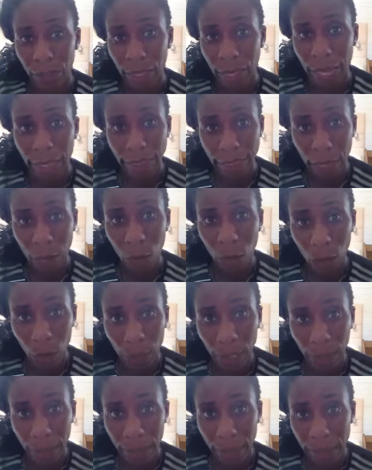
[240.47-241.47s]
and they will
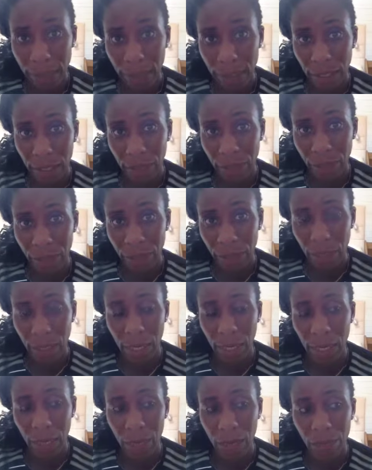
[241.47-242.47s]
get better.
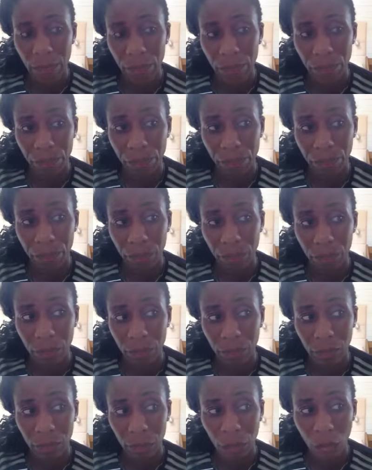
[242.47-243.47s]

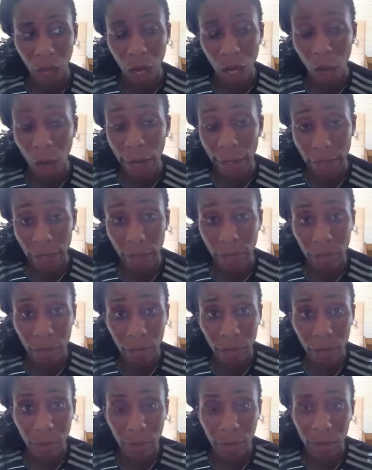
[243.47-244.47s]
I like them.
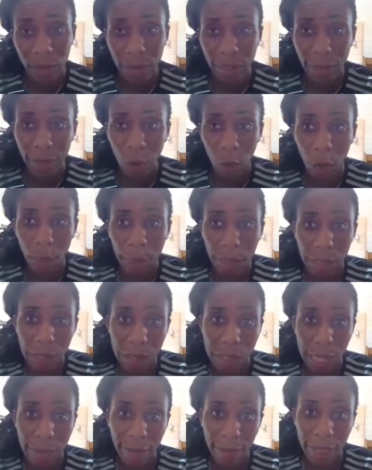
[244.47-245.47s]
They've got a bit of
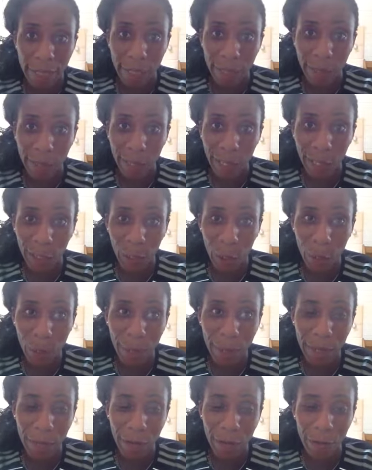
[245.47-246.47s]
savvy, they've got a
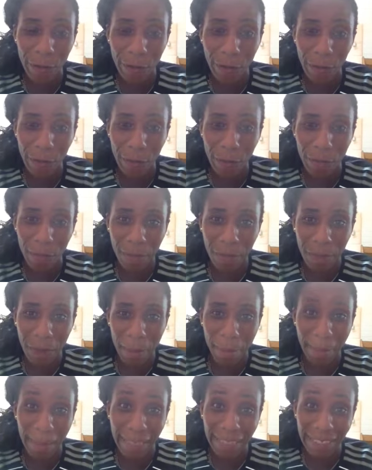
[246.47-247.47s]
bit of
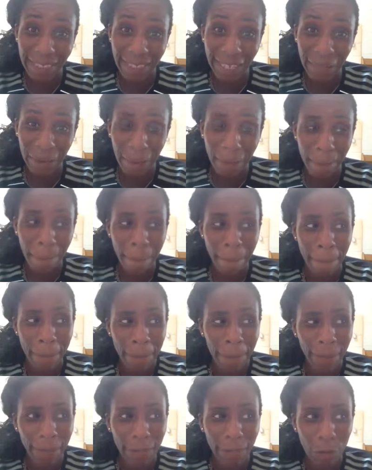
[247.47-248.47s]
banter,
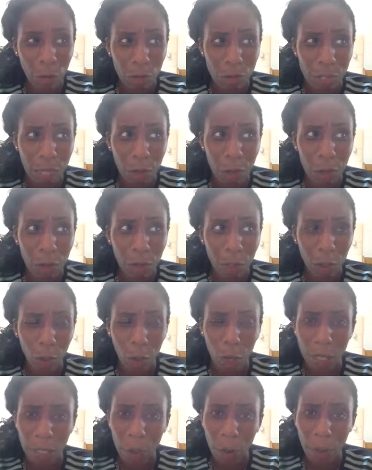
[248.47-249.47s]
they've also
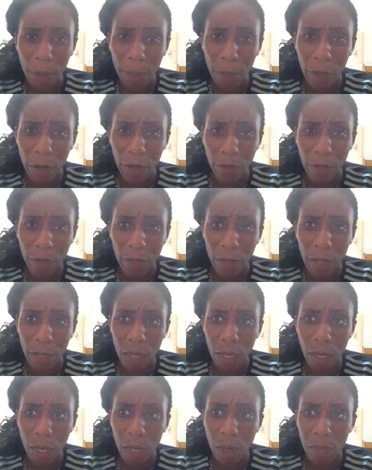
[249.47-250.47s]
got a little bit of
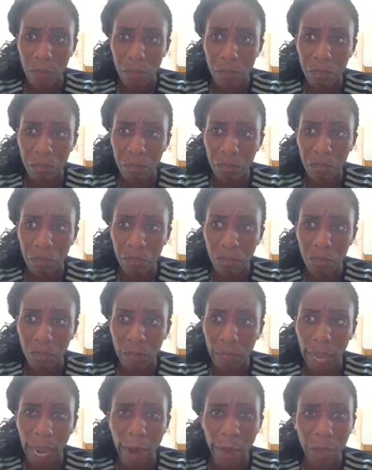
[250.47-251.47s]

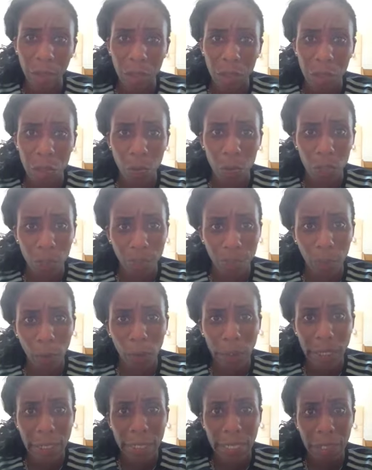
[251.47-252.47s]
arrogance, which
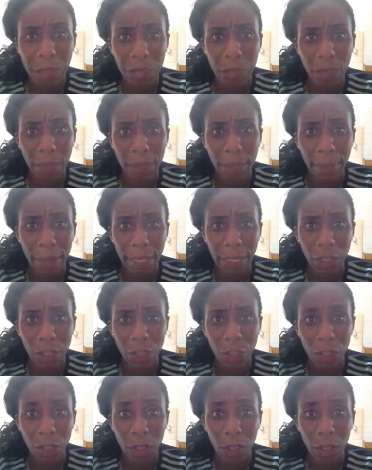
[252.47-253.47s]
probably needs to be managed.